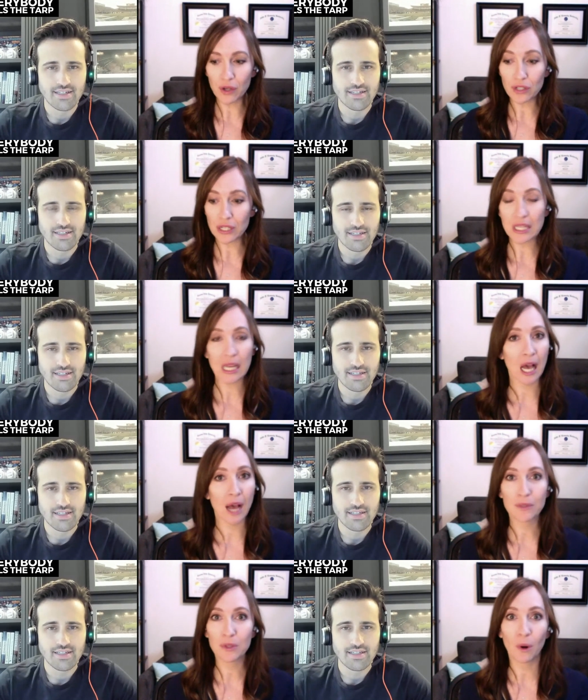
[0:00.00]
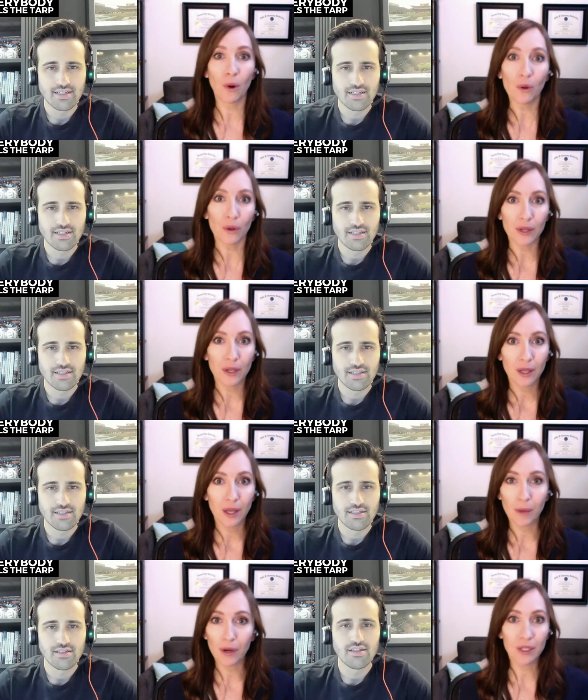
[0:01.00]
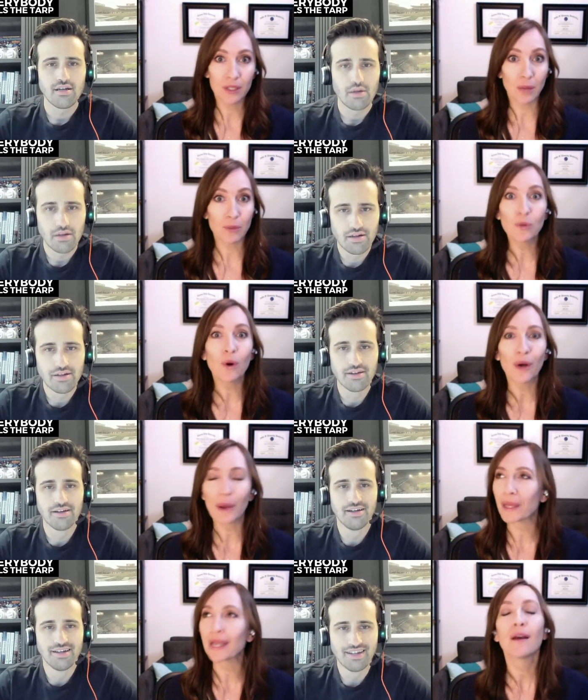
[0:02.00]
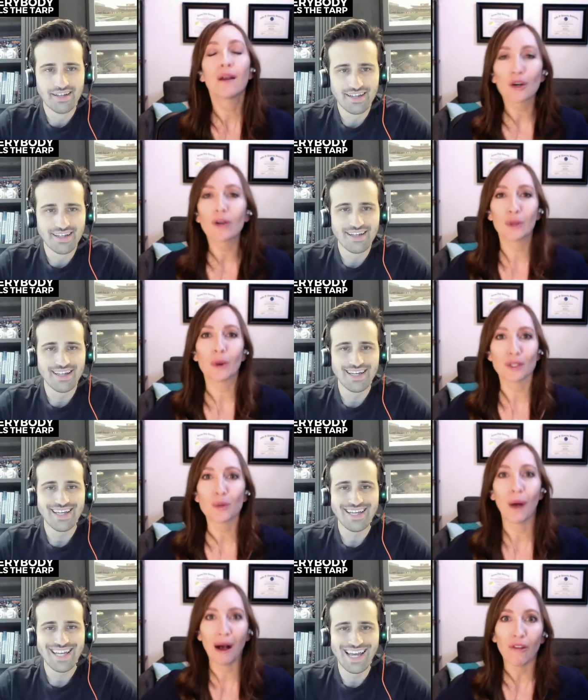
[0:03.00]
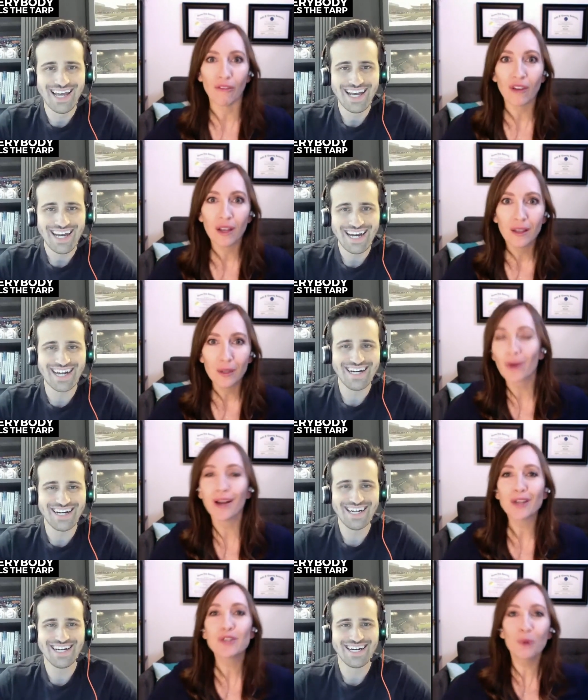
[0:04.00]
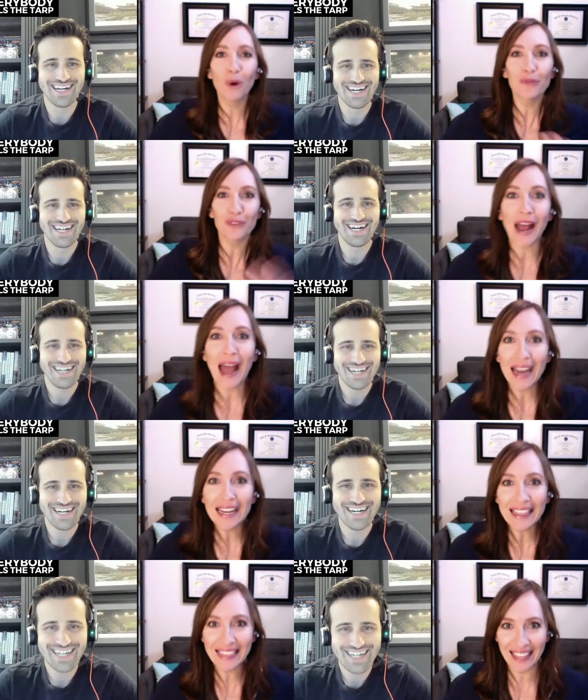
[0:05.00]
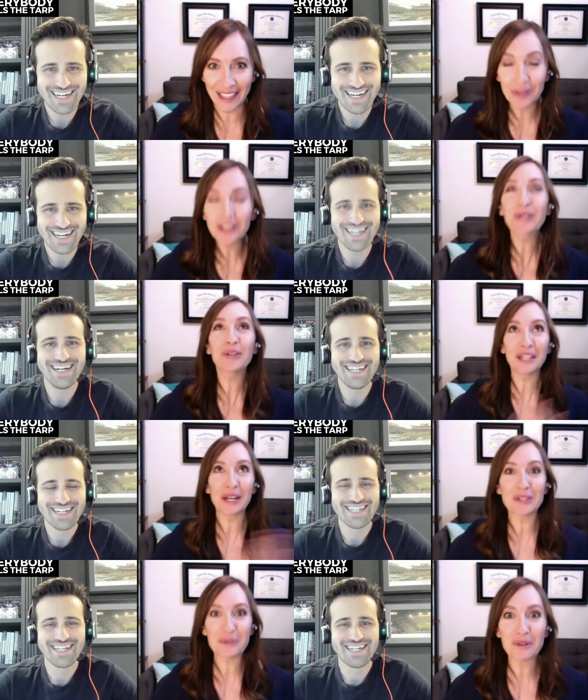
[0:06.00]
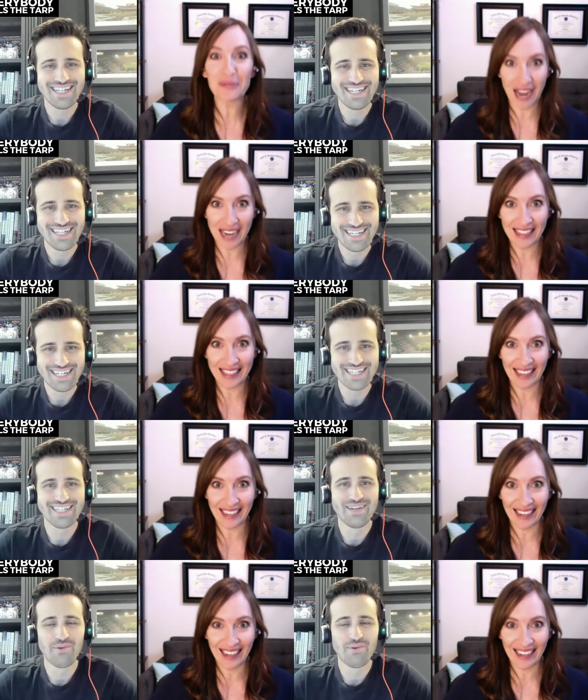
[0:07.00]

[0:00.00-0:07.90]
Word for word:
Speaker 1: old and she's like, I'm too old. I'm already, I'm too old. I'm like, girl, you are 12 you are not too old for anything. You're literally not too old for anything.